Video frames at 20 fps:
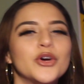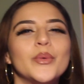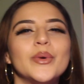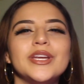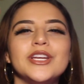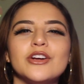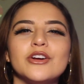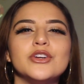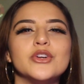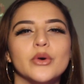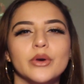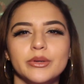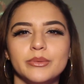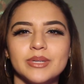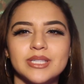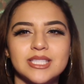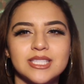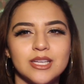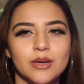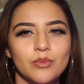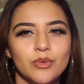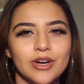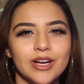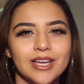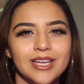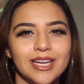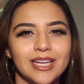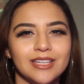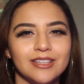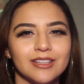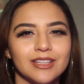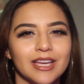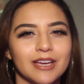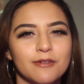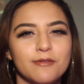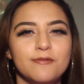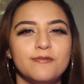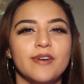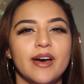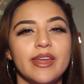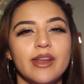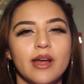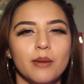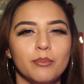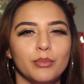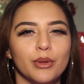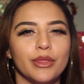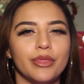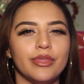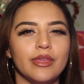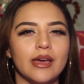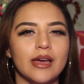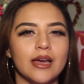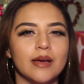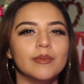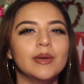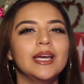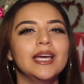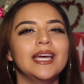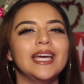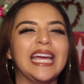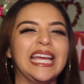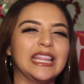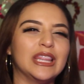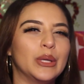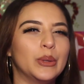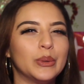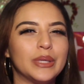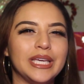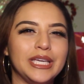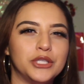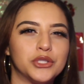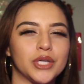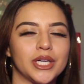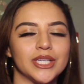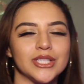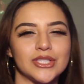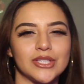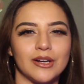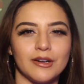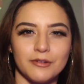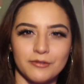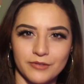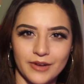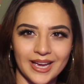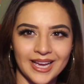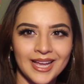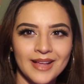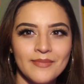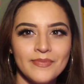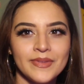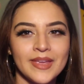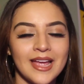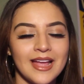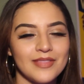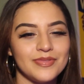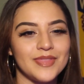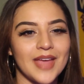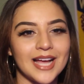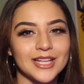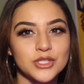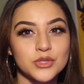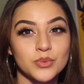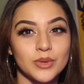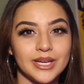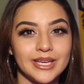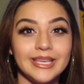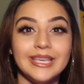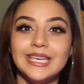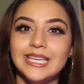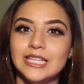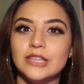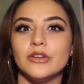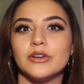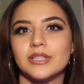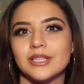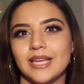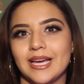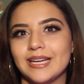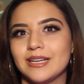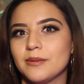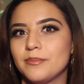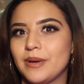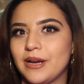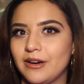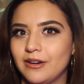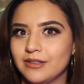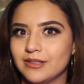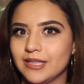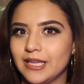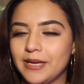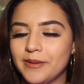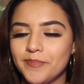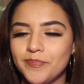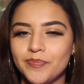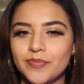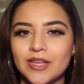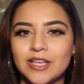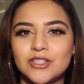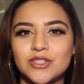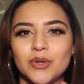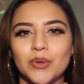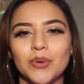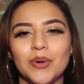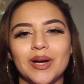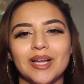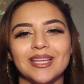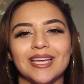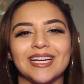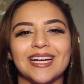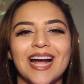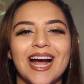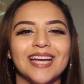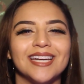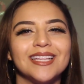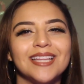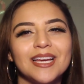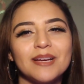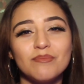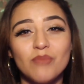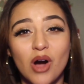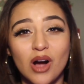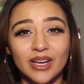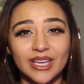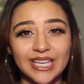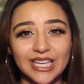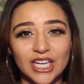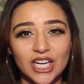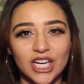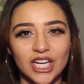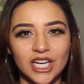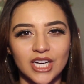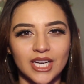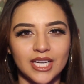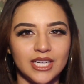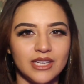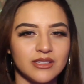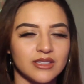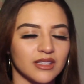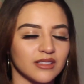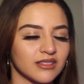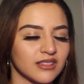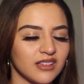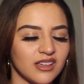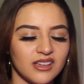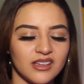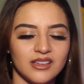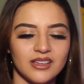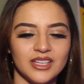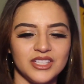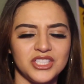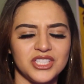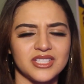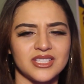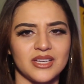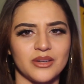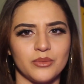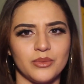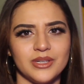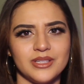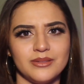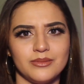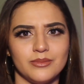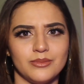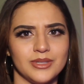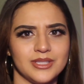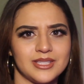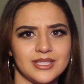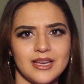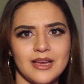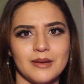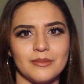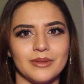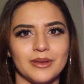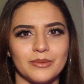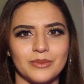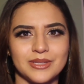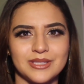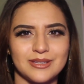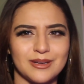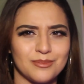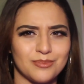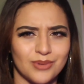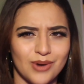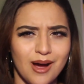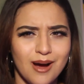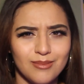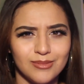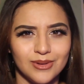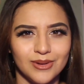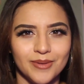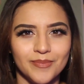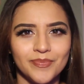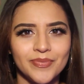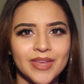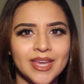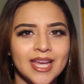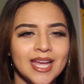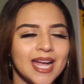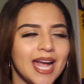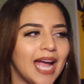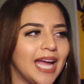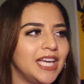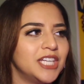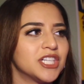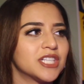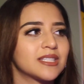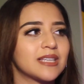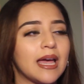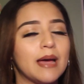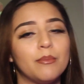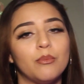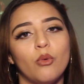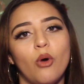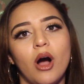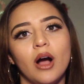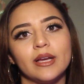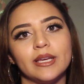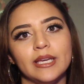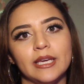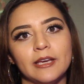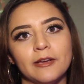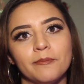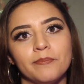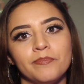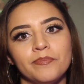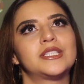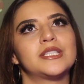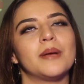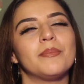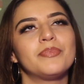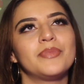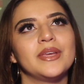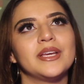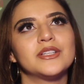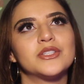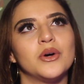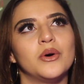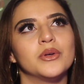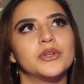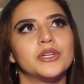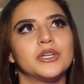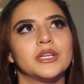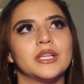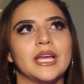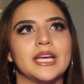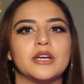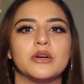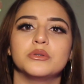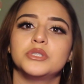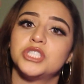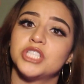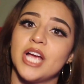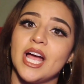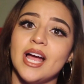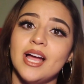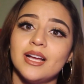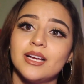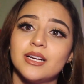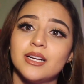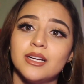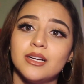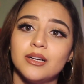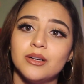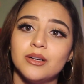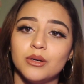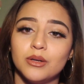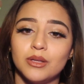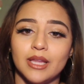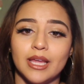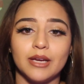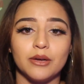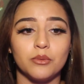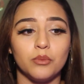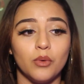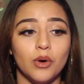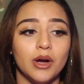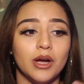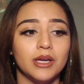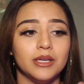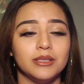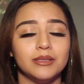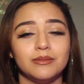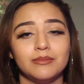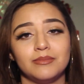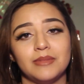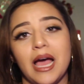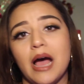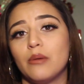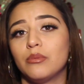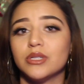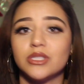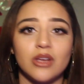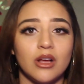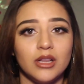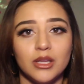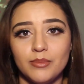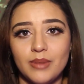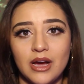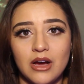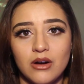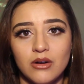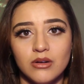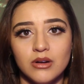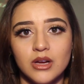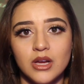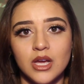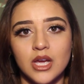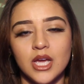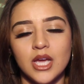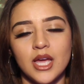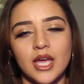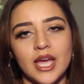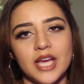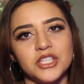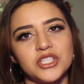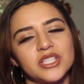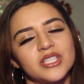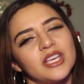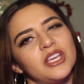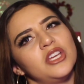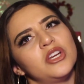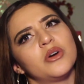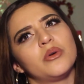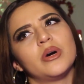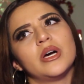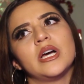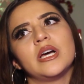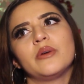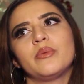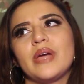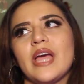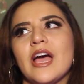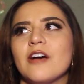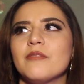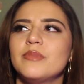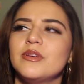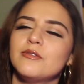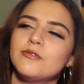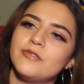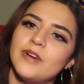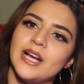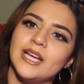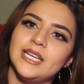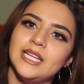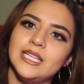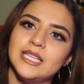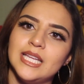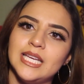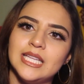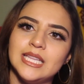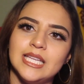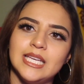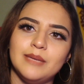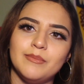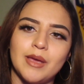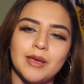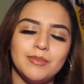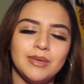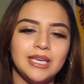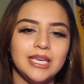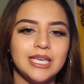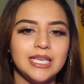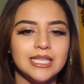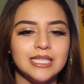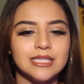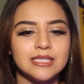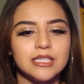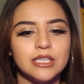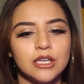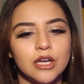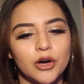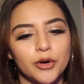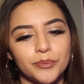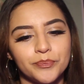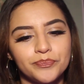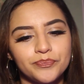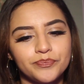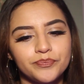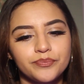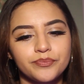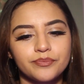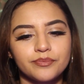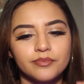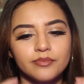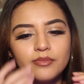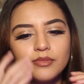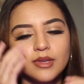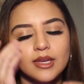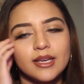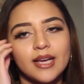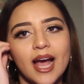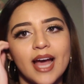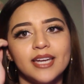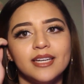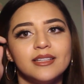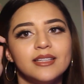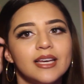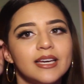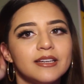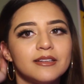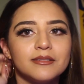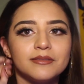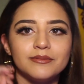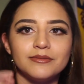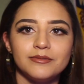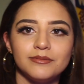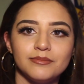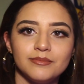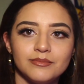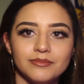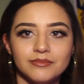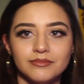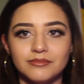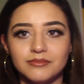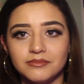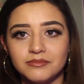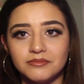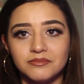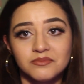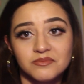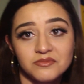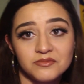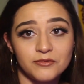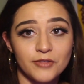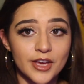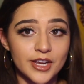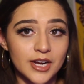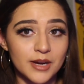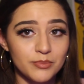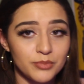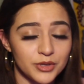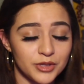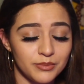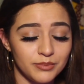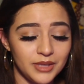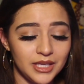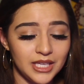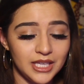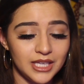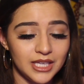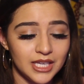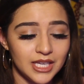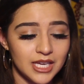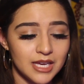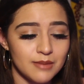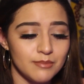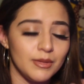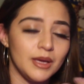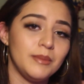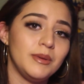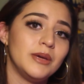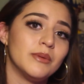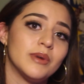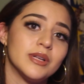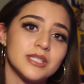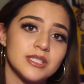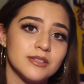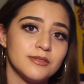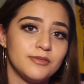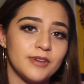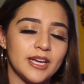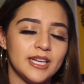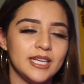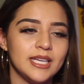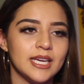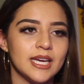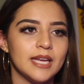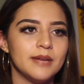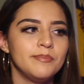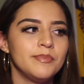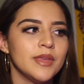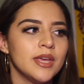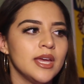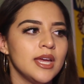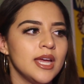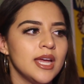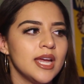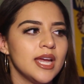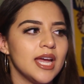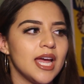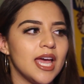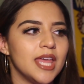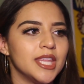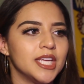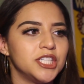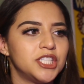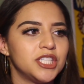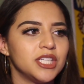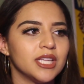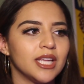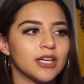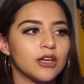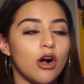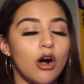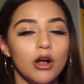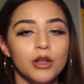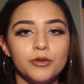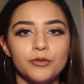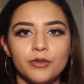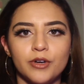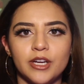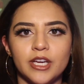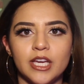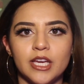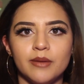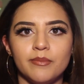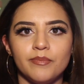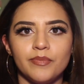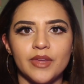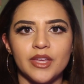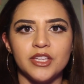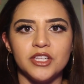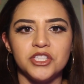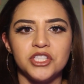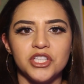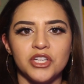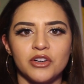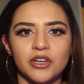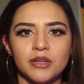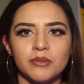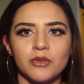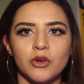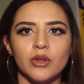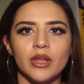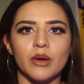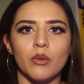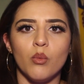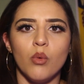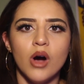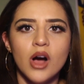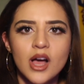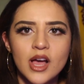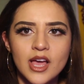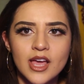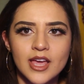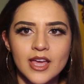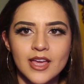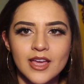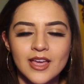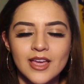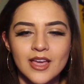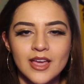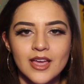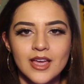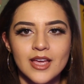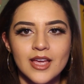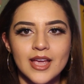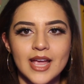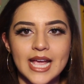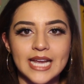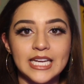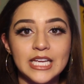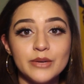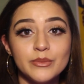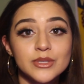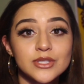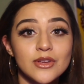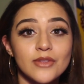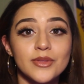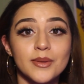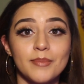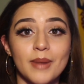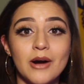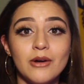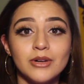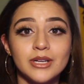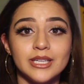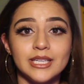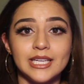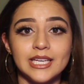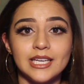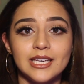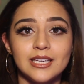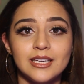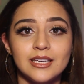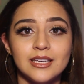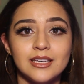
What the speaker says: know when you're annoyed with someone and you're like fed up with them and low-key trying to start a fight? That's what he looked like apparently. So like kind of like mocking her, and he's like, and she's like, what's up? Like, what's your problem? And he just kept walking. Something told her to like go check like what that was all about. And she's like, you know what? We have been fighting lately. Maybe he's, you know, kind of like fed up with me. Maybe he wants to fight again. And then she like called for him, and then she heard him go like, what? And he was on the balcony.